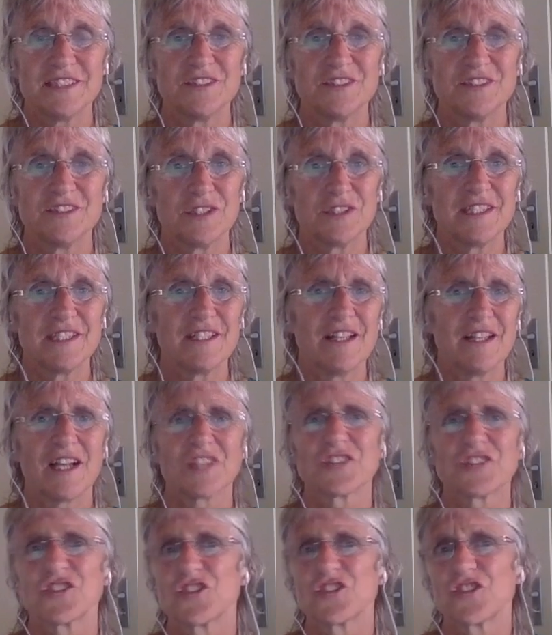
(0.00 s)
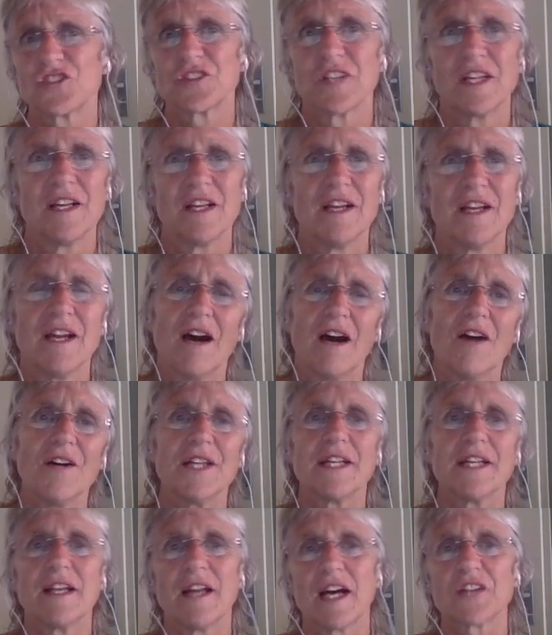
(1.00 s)
It lasts, or
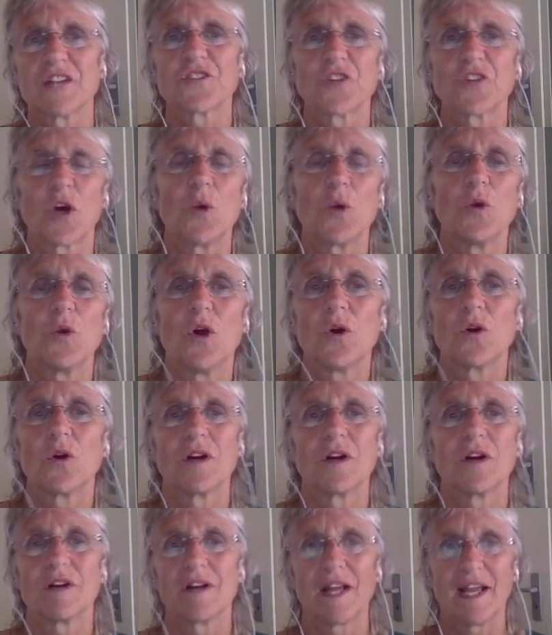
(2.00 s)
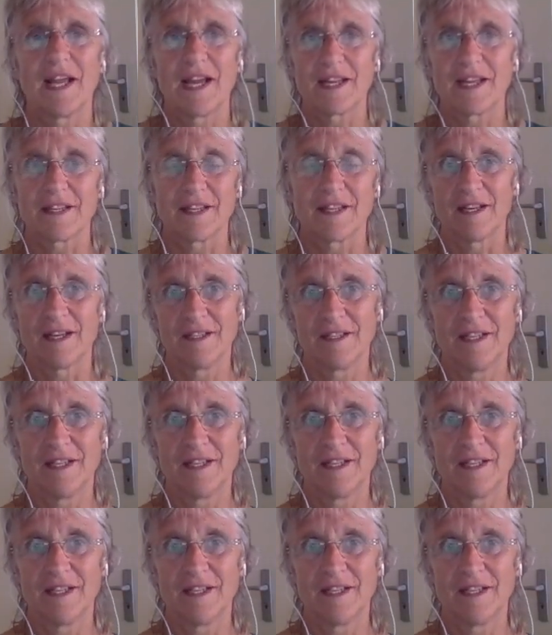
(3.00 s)
it lasts so long like that.